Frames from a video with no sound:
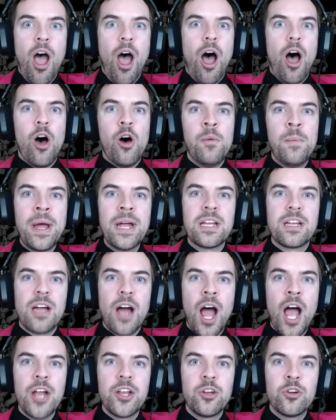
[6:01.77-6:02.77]
oh my
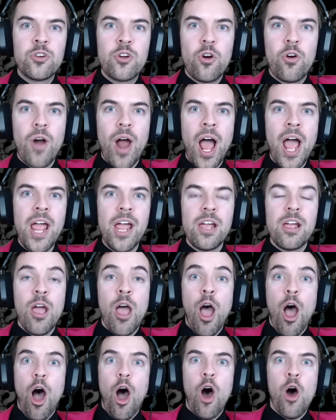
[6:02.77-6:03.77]
god, you're crying.
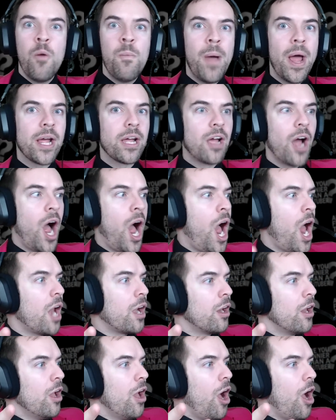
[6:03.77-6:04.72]
Oh my god.